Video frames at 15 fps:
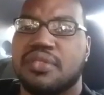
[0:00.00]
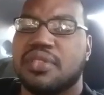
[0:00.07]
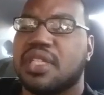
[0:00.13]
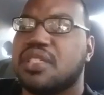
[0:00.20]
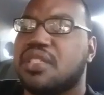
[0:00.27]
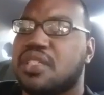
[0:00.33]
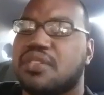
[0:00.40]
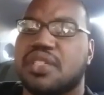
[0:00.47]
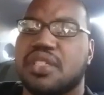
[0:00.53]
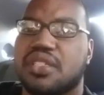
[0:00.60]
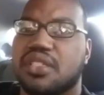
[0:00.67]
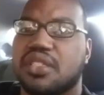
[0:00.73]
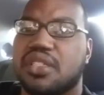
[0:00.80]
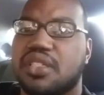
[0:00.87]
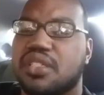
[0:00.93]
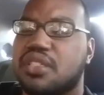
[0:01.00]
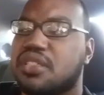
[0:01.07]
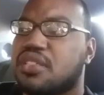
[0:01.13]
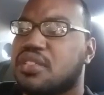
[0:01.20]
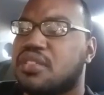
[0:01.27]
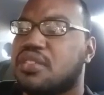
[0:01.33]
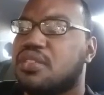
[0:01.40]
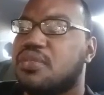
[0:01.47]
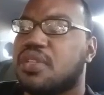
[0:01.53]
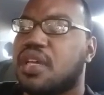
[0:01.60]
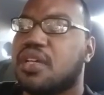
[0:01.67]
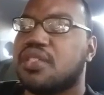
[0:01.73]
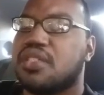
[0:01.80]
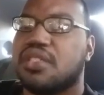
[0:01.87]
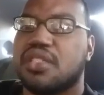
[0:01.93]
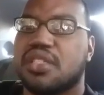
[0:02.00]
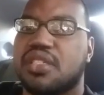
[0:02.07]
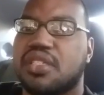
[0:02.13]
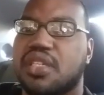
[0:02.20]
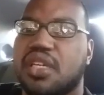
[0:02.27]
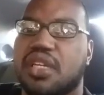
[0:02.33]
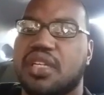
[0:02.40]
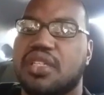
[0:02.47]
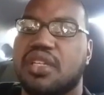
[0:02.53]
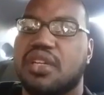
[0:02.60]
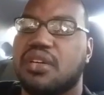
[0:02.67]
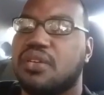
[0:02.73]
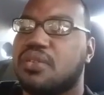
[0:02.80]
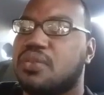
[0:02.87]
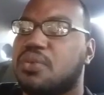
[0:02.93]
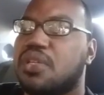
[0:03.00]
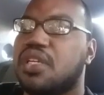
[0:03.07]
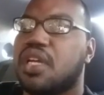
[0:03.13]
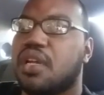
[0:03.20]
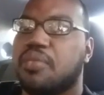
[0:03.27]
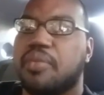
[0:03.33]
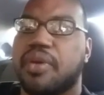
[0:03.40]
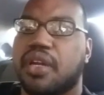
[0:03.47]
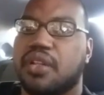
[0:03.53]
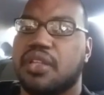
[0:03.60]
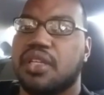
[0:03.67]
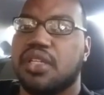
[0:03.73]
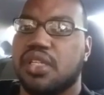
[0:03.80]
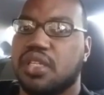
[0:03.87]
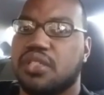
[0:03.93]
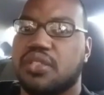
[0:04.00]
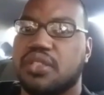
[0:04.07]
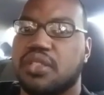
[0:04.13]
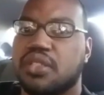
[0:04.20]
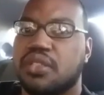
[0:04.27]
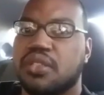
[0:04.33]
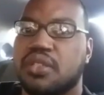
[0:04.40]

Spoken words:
Like, seriously, this is 2016. You know, we got to be better than this.